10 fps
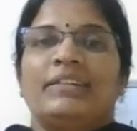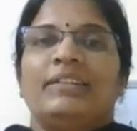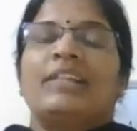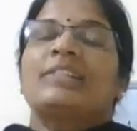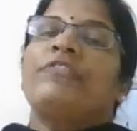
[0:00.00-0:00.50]

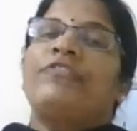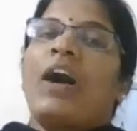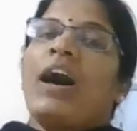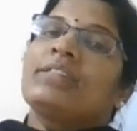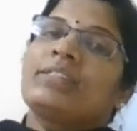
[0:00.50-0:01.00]
That's a
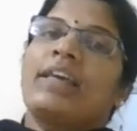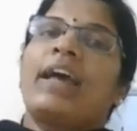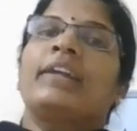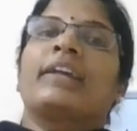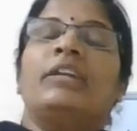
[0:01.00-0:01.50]
fast
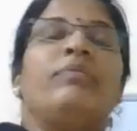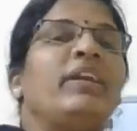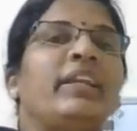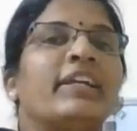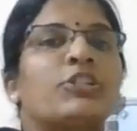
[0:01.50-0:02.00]
and
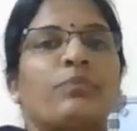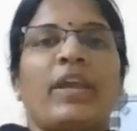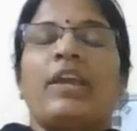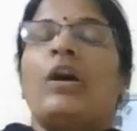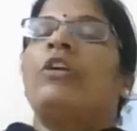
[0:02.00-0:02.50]
convenient
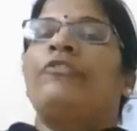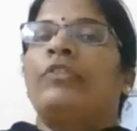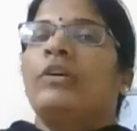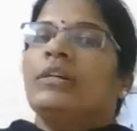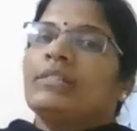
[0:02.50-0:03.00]
way of
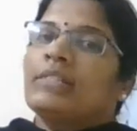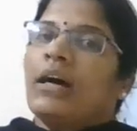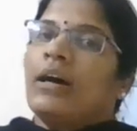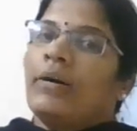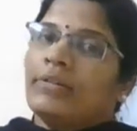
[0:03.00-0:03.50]

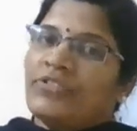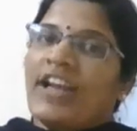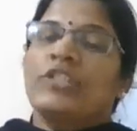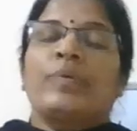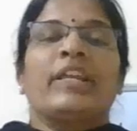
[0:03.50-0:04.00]

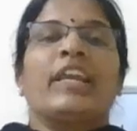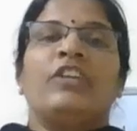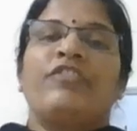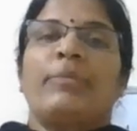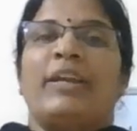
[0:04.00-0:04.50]
transferring
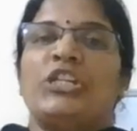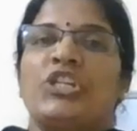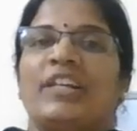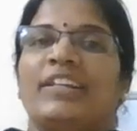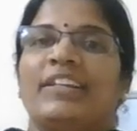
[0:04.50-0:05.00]

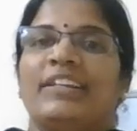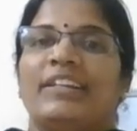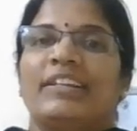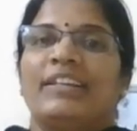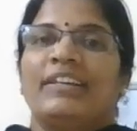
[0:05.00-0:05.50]
information.
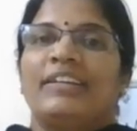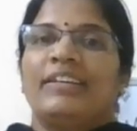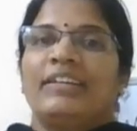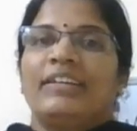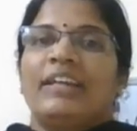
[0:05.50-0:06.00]

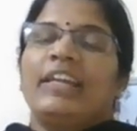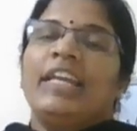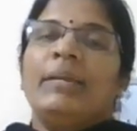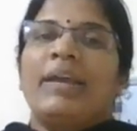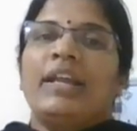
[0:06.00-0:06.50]

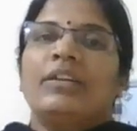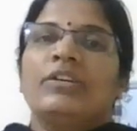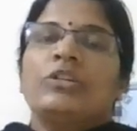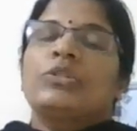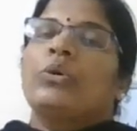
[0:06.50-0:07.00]
Email.
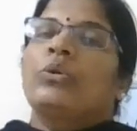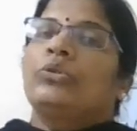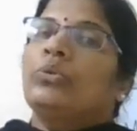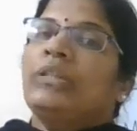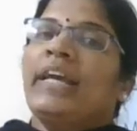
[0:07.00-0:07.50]
So
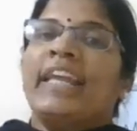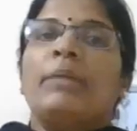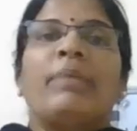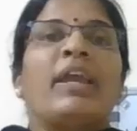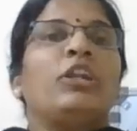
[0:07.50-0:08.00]
through the
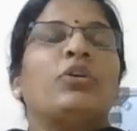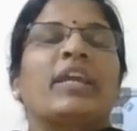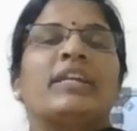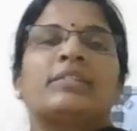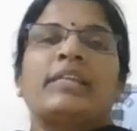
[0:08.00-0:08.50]
email, you
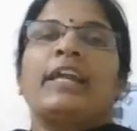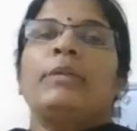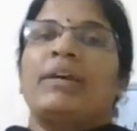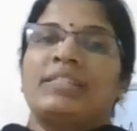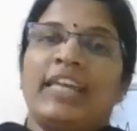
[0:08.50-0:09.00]
can send
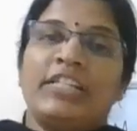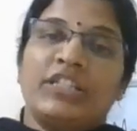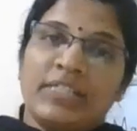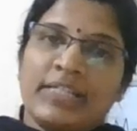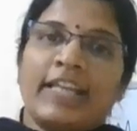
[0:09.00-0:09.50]

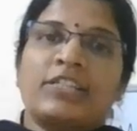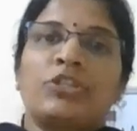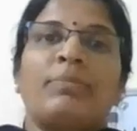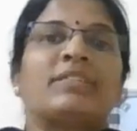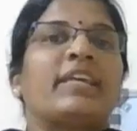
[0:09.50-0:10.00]
messages, text
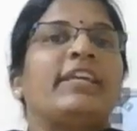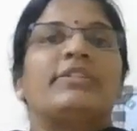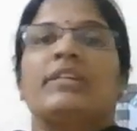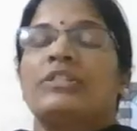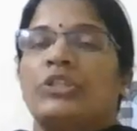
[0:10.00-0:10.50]

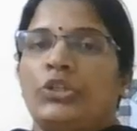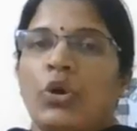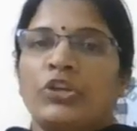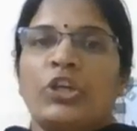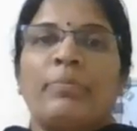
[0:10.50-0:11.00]
messages,
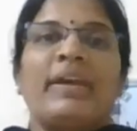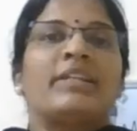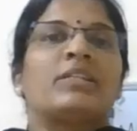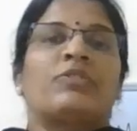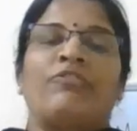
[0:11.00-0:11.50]

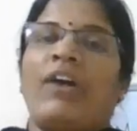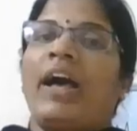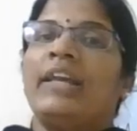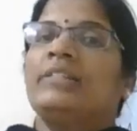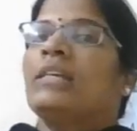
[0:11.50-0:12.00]
documents,
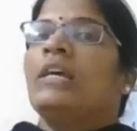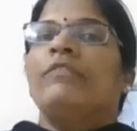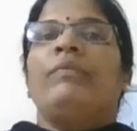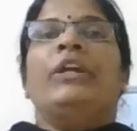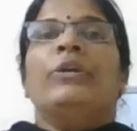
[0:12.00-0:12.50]
files,
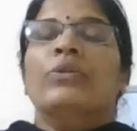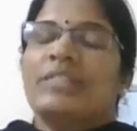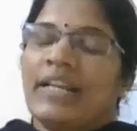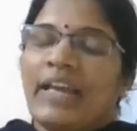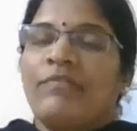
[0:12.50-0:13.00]
videos,
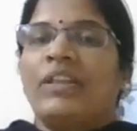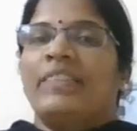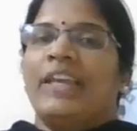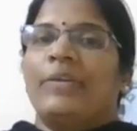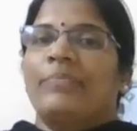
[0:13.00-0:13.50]
and
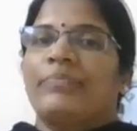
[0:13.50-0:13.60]
everything.